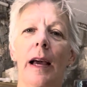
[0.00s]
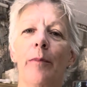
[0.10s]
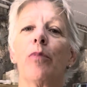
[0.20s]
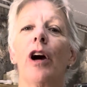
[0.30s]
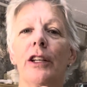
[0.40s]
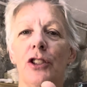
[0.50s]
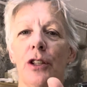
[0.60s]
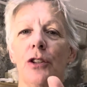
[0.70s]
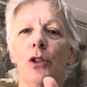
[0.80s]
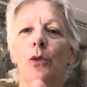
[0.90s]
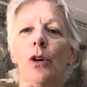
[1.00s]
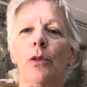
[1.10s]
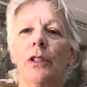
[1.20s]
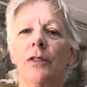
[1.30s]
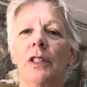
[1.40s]
brushed 2
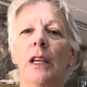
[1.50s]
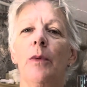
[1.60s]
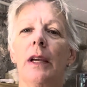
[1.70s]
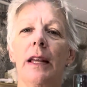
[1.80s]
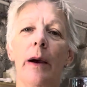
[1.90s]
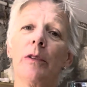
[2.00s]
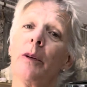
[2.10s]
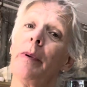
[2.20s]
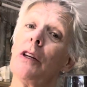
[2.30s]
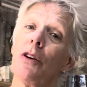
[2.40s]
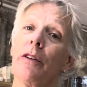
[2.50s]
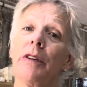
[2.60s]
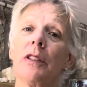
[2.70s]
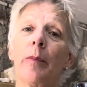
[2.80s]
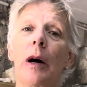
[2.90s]
coats of seaweed. I was a bit
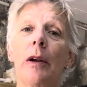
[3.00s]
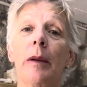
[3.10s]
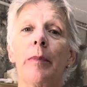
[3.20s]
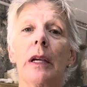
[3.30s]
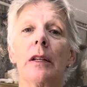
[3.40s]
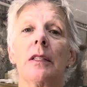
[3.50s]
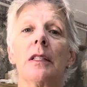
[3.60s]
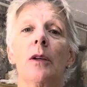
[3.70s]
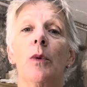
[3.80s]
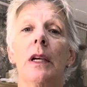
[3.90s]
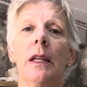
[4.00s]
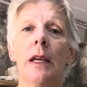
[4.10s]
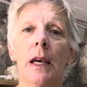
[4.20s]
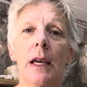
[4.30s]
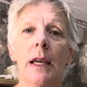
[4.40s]
nervous about it because seaweed
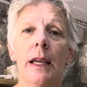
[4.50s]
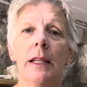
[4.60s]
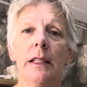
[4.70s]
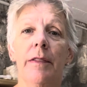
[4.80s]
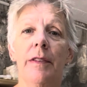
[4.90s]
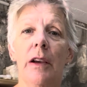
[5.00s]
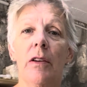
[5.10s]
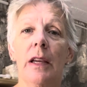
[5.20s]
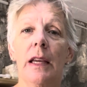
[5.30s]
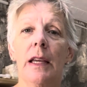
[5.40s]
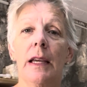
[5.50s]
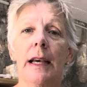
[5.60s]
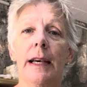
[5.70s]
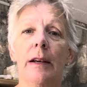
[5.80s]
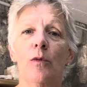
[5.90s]
is a very
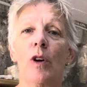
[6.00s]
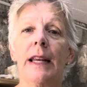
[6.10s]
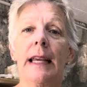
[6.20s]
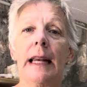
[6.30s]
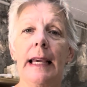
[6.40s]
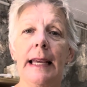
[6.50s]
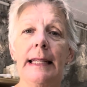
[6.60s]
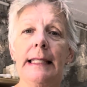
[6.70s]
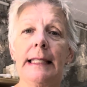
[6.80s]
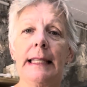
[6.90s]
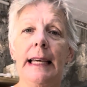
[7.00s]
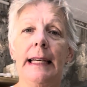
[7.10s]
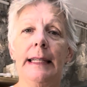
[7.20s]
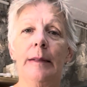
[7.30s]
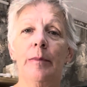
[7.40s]
runny glaze,
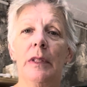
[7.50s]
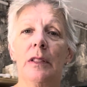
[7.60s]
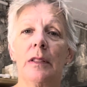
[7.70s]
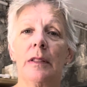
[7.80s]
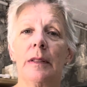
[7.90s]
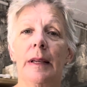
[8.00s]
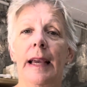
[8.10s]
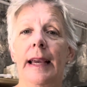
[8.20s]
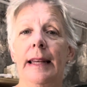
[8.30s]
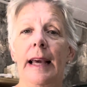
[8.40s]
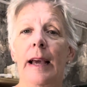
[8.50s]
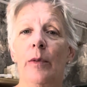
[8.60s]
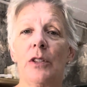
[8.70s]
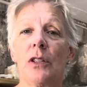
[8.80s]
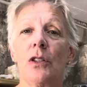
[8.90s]
and I
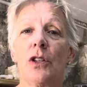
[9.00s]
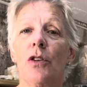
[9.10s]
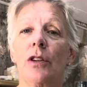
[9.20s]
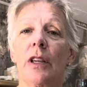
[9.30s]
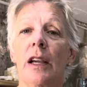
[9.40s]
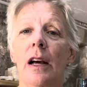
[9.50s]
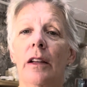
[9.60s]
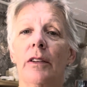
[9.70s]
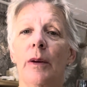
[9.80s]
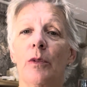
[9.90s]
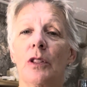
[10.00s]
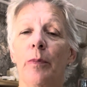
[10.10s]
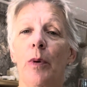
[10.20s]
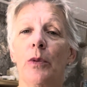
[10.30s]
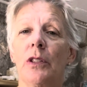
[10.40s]
was concerned. The color it was
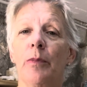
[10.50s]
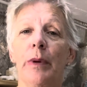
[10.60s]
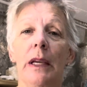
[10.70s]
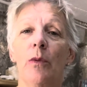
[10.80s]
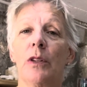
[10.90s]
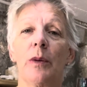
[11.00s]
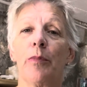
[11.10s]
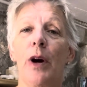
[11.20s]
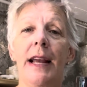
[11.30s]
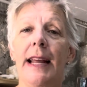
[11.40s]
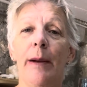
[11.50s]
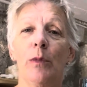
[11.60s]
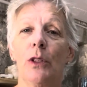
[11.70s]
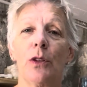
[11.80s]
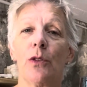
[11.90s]
supposed to be was a bright
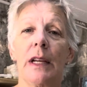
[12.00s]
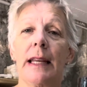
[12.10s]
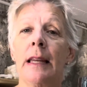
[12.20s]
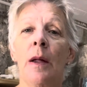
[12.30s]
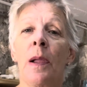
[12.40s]
emerald green,